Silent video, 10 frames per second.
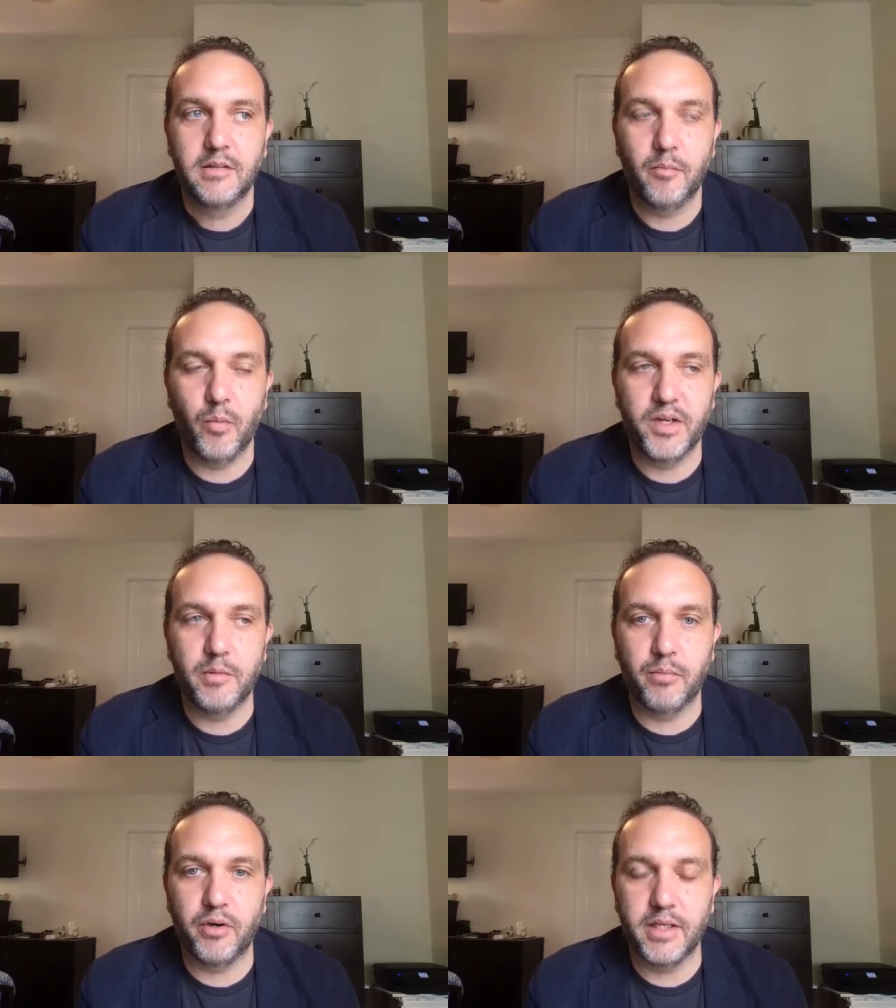when
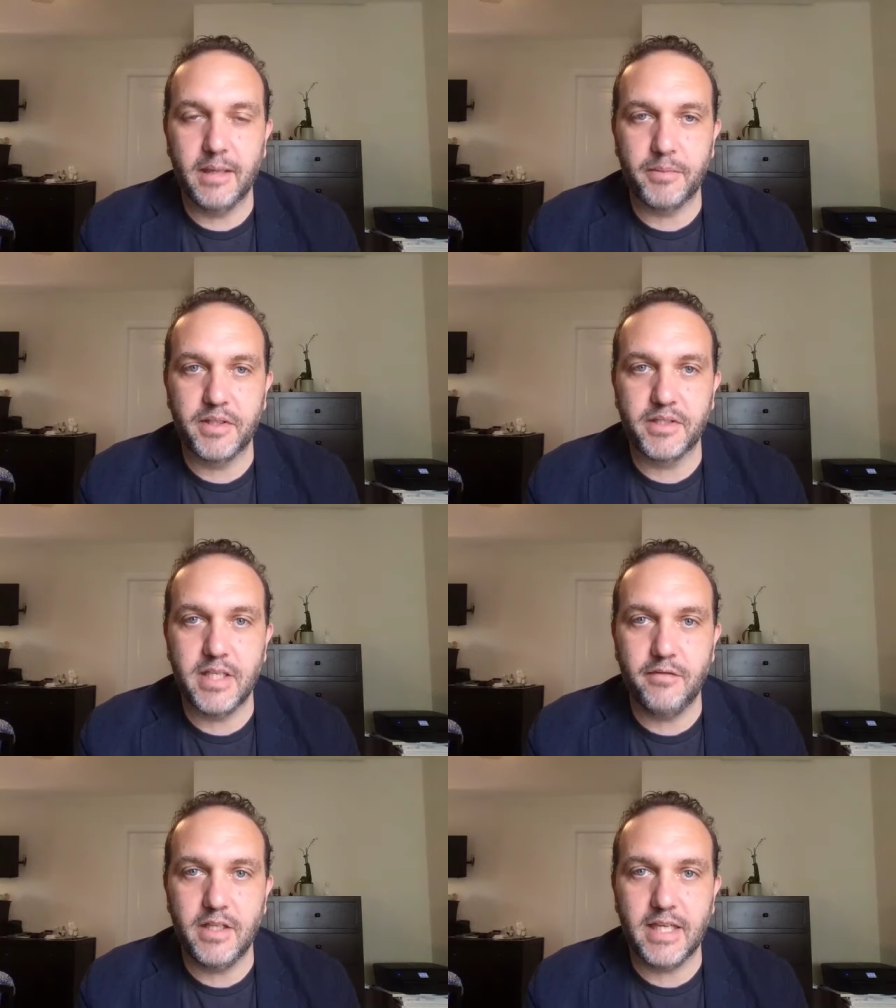you bring it up in the
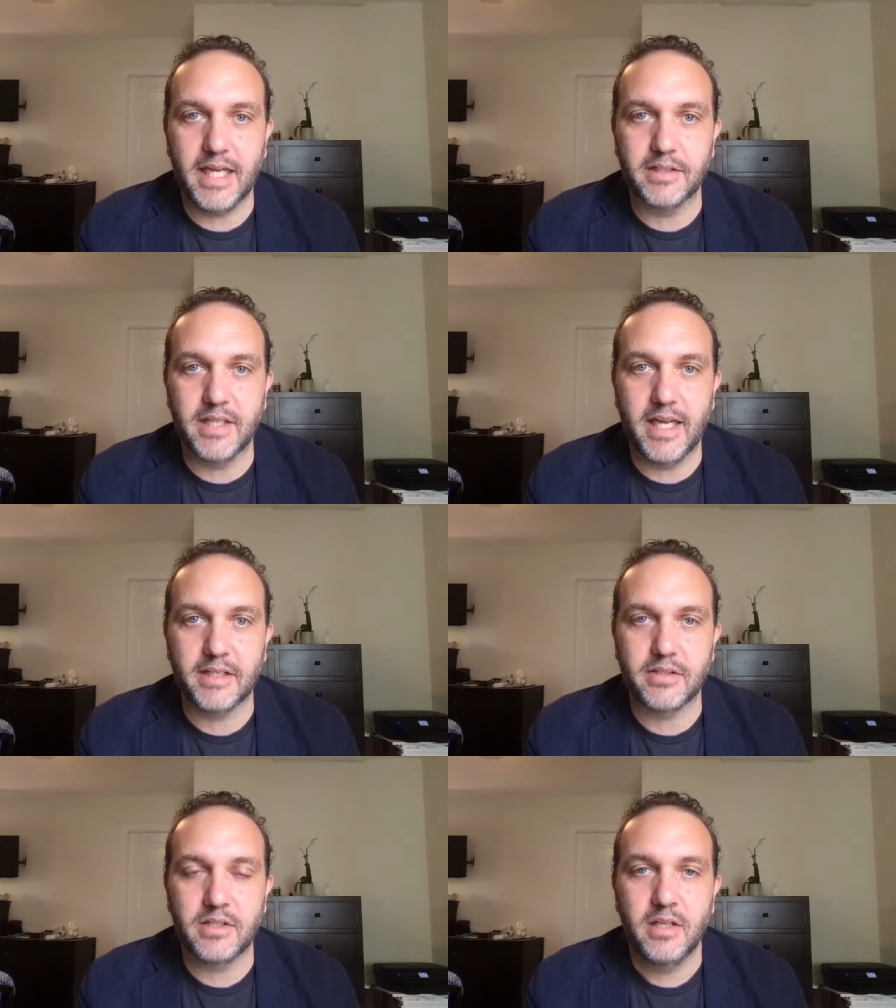TV
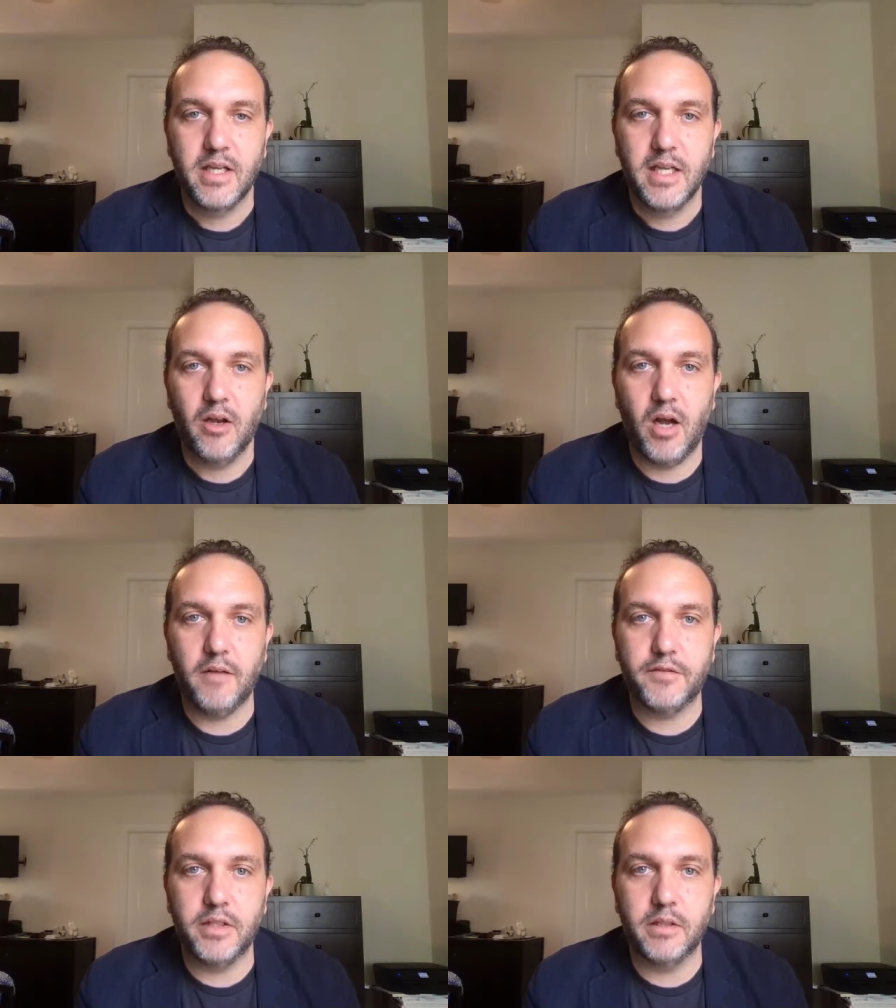context,
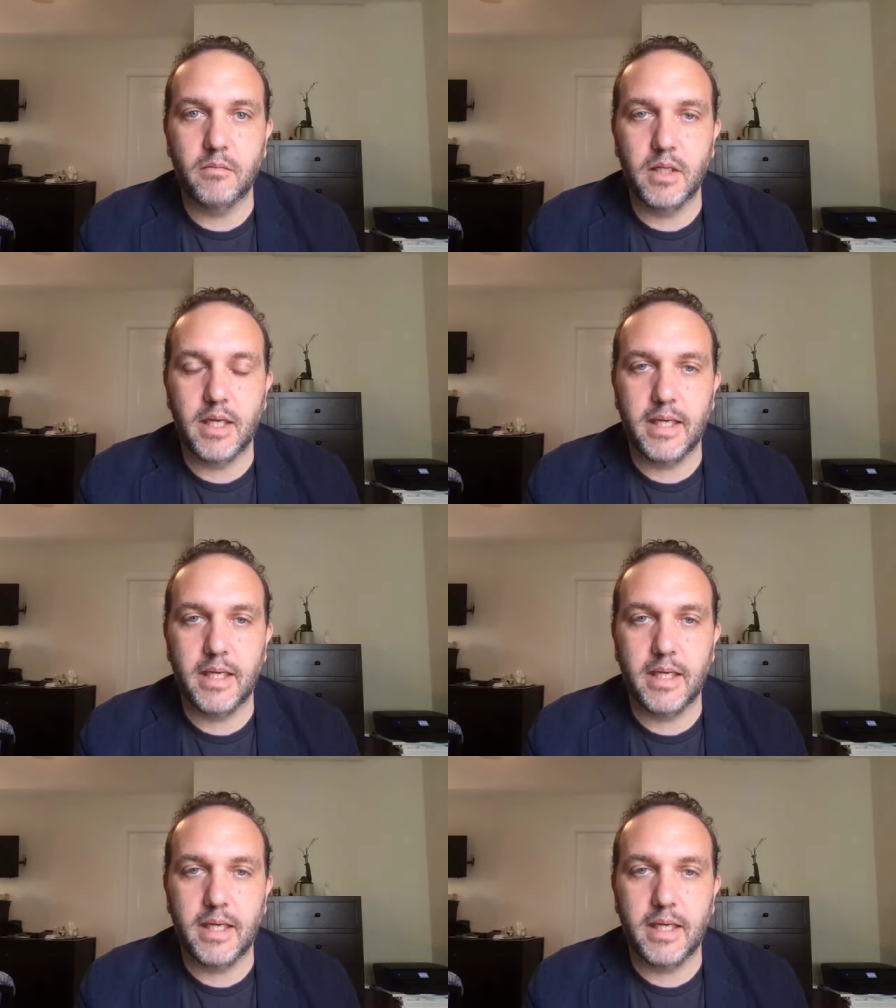often